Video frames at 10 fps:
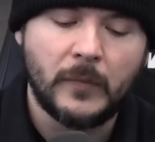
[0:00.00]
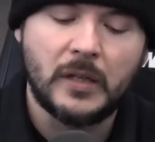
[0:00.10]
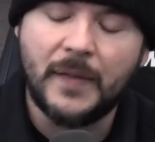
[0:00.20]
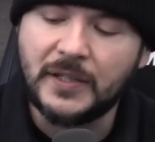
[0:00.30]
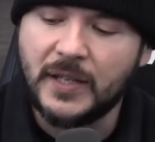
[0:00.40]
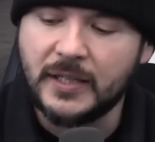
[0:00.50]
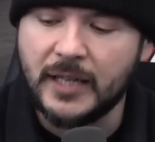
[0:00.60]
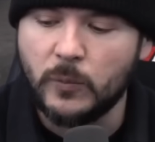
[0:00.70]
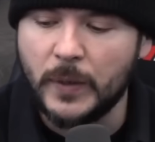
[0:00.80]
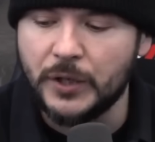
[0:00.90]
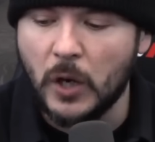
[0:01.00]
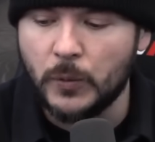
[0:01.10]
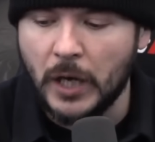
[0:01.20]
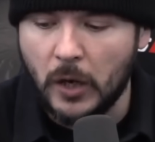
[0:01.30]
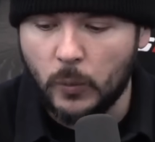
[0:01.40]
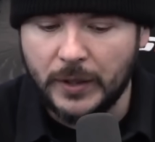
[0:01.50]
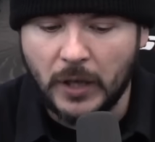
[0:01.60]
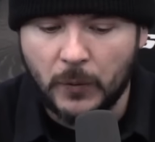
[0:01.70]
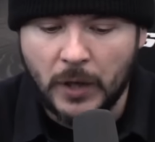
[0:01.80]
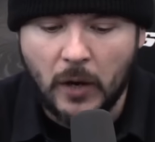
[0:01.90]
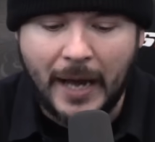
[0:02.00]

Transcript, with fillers: Now, that's the extent we don't know. We don't know.